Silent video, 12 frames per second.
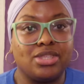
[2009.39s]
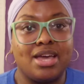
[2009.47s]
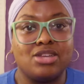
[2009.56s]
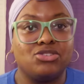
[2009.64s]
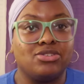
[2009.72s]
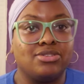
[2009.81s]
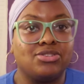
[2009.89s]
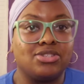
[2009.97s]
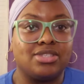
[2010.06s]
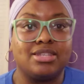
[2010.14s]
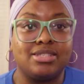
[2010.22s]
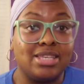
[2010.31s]
that and
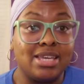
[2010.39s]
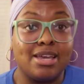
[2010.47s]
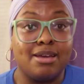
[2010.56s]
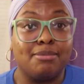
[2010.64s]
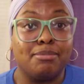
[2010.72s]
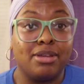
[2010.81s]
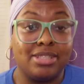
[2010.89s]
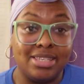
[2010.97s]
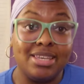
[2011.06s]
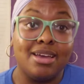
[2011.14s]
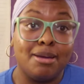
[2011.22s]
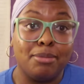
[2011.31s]
just
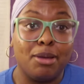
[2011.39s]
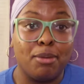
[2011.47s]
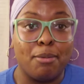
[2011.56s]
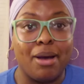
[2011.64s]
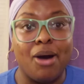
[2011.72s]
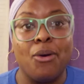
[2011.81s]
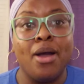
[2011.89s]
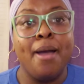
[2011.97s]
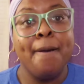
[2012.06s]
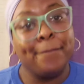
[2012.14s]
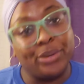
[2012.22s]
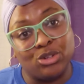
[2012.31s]
DM him about
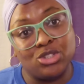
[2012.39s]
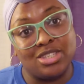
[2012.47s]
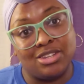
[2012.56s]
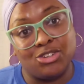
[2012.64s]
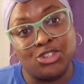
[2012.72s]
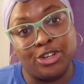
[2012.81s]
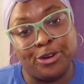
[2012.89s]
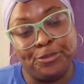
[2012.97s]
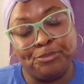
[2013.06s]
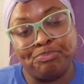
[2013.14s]
purchasing a shirt.